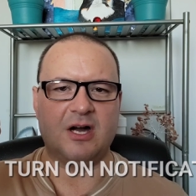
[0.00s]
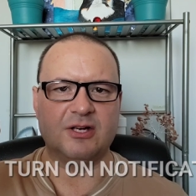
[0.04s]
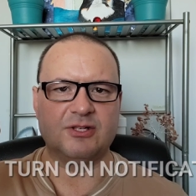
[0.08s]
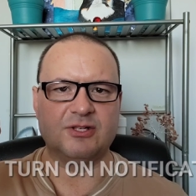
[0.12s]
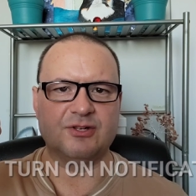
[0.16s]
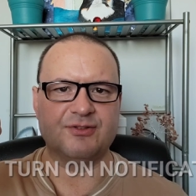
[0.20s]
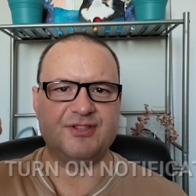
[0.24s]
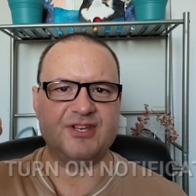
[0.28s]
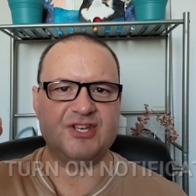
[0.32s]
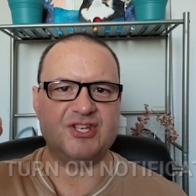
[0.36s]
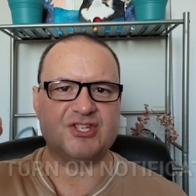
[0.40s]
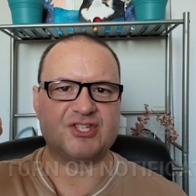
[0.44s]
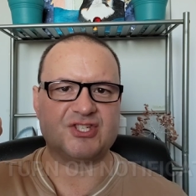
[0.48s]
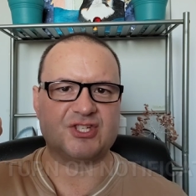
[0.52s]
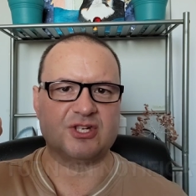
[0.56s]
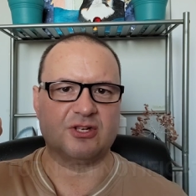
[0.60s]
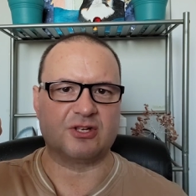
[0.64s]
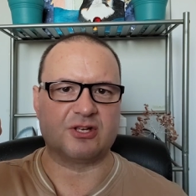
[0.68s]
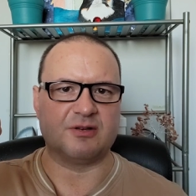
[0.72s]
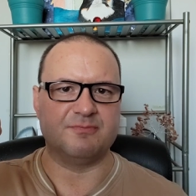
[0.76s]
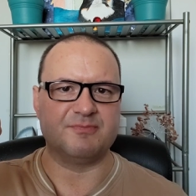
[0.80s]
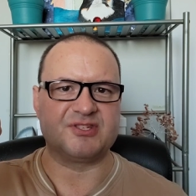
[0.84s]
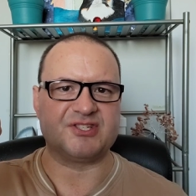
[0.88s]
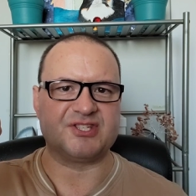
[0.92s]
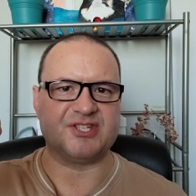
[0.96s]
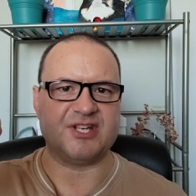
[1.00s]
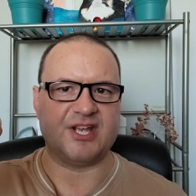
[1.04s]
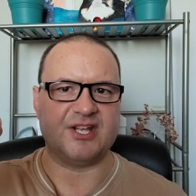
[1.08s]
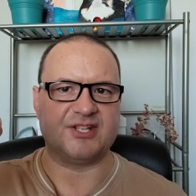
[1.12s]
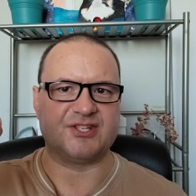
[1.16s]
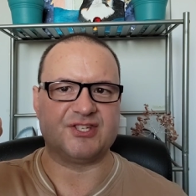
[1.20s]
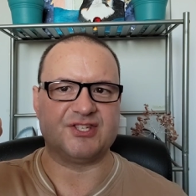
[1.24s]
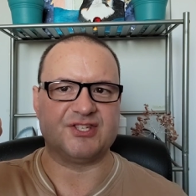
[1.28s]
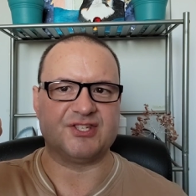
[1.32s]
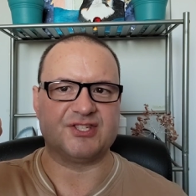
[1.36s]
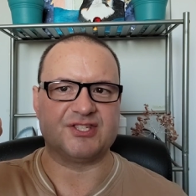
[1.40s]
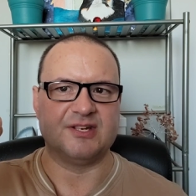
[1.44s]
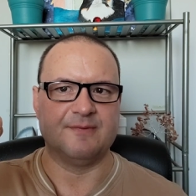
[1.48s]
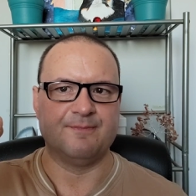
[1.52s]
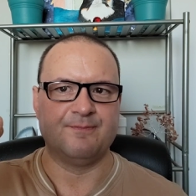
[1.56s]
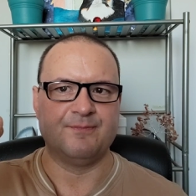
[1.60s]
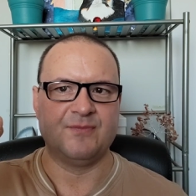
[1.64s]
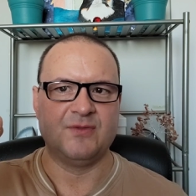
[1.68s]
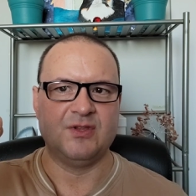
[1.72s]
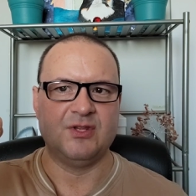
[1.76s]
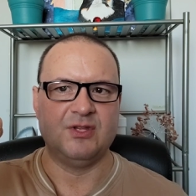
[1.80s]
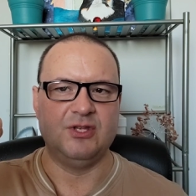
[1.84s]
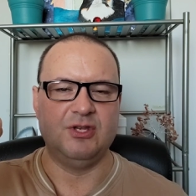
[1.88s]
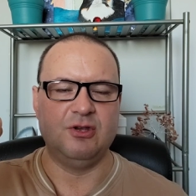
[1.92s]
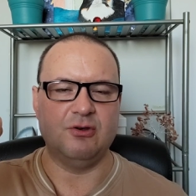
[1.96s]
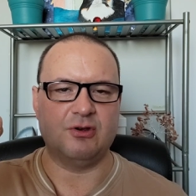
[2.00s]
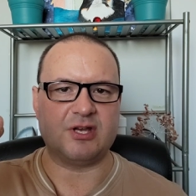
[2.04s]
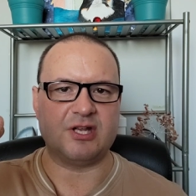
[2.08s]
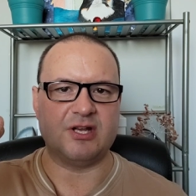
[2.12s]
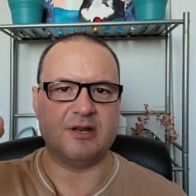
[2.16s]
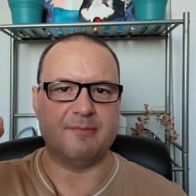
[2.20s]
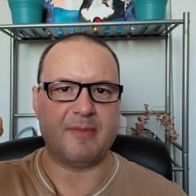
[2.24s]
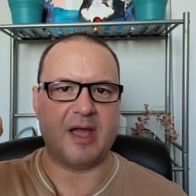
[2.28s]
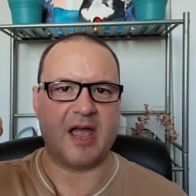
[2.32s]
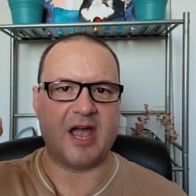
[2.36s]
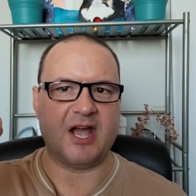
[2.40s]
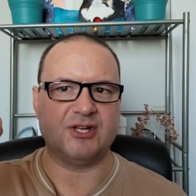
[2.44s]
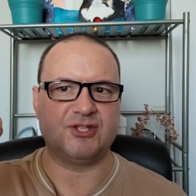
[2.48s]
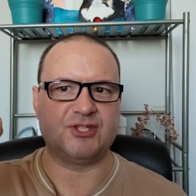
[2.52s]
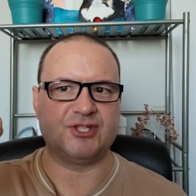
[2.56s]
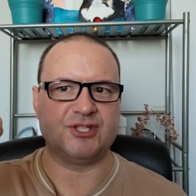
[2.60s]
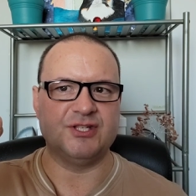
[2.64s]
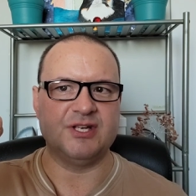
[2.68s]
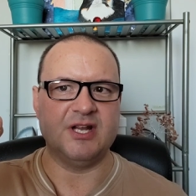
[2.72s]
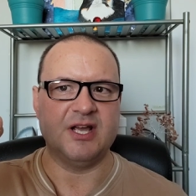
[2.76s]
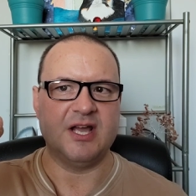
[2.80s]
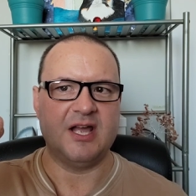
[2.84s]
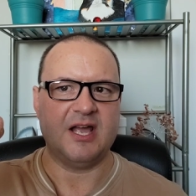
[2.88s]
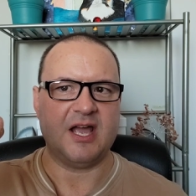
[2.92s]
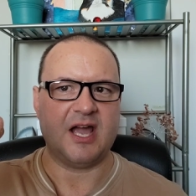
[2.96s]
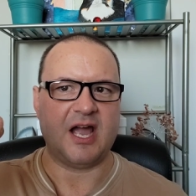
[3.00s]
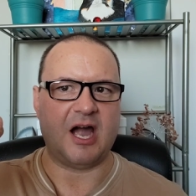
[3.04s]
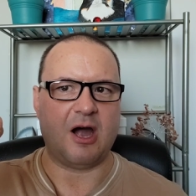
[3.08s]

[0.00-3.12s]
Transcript: Under these circumstances, you can imagine